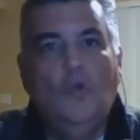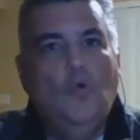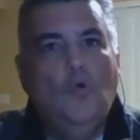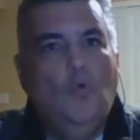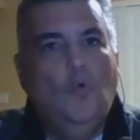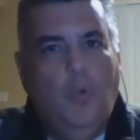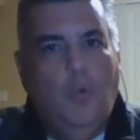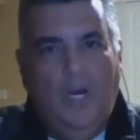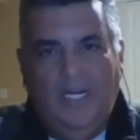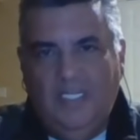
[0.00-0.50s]

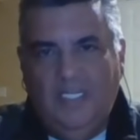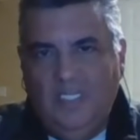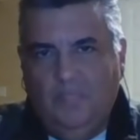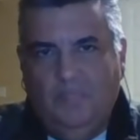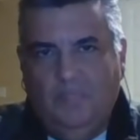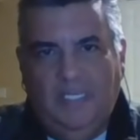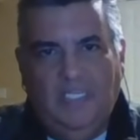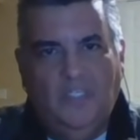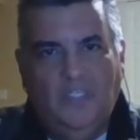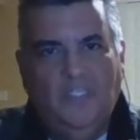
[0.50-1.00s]
What has
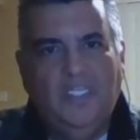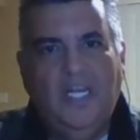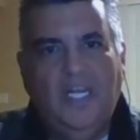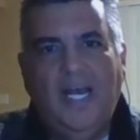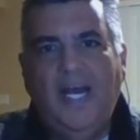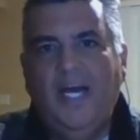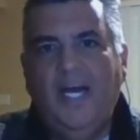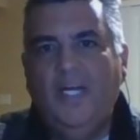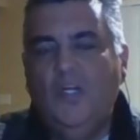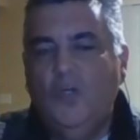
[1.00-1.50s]
been
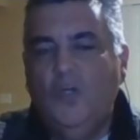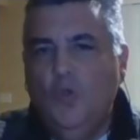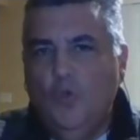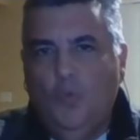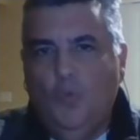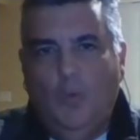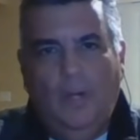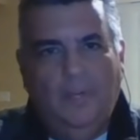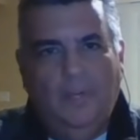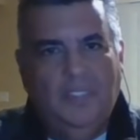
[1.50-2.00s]
said,
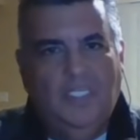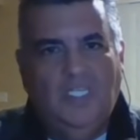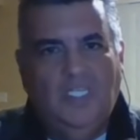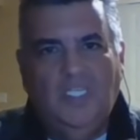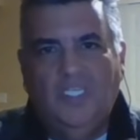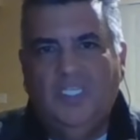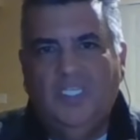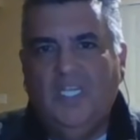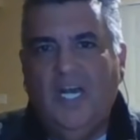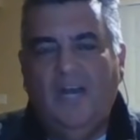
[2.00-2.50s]
what was
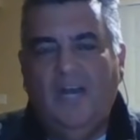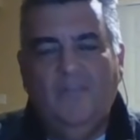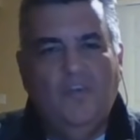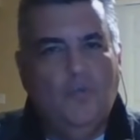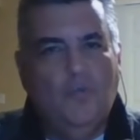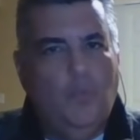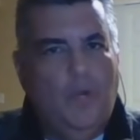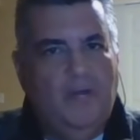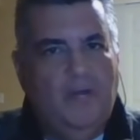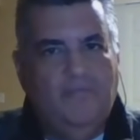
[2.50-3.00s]

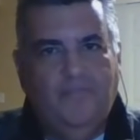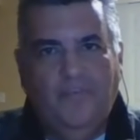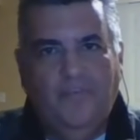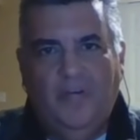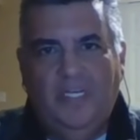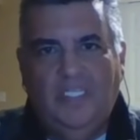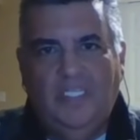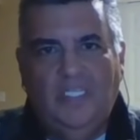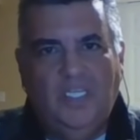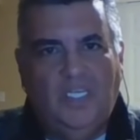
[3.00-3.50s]
discovered, what
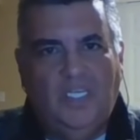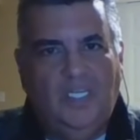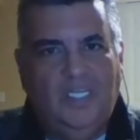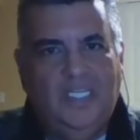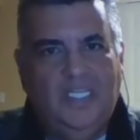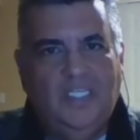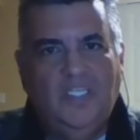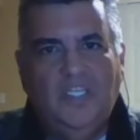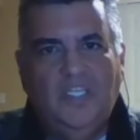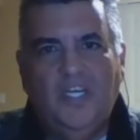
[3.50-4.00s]
forensic
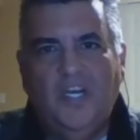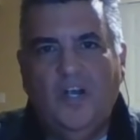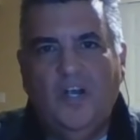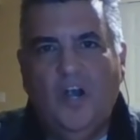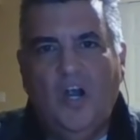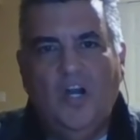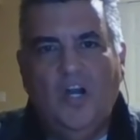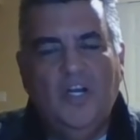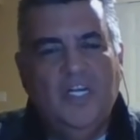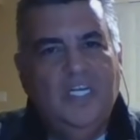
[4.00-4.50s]
links there
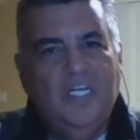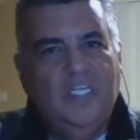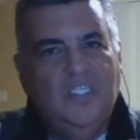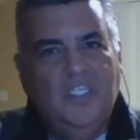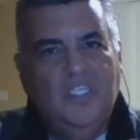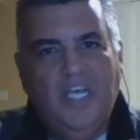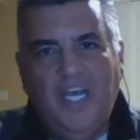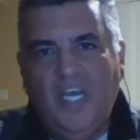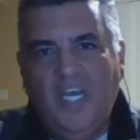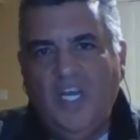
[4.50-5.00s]
are,
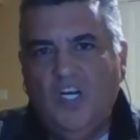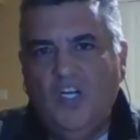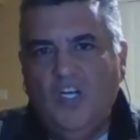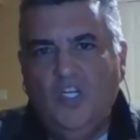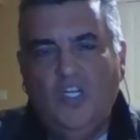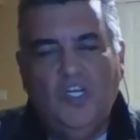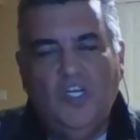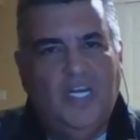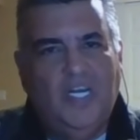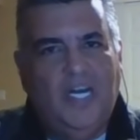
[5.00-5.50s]
taking a
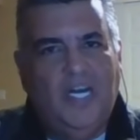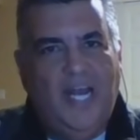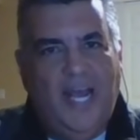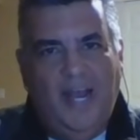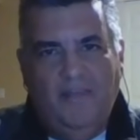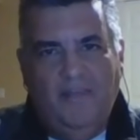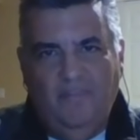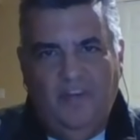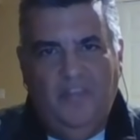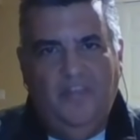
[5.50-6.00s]
look at
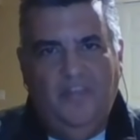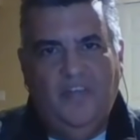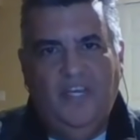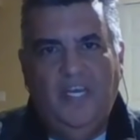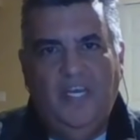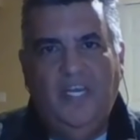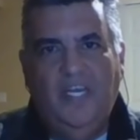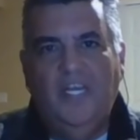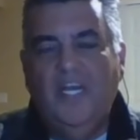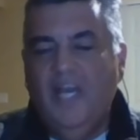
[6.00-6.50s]

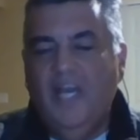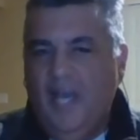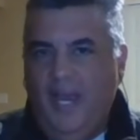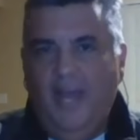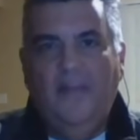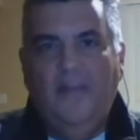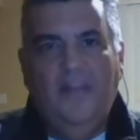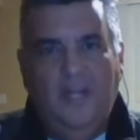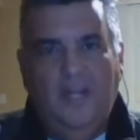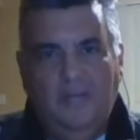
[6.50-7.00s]
everything,
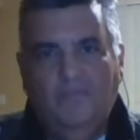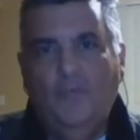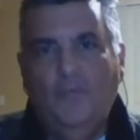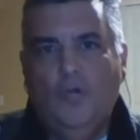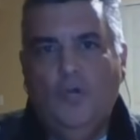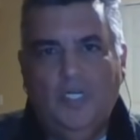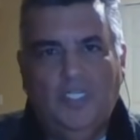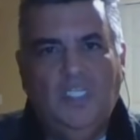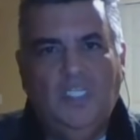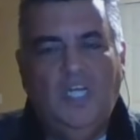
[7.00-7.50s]
and then, of
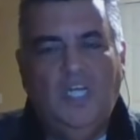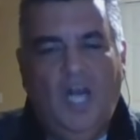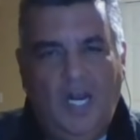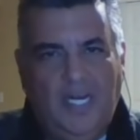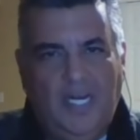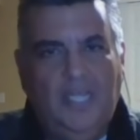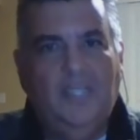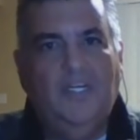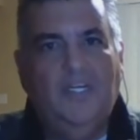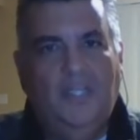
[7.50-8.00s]
course, talking to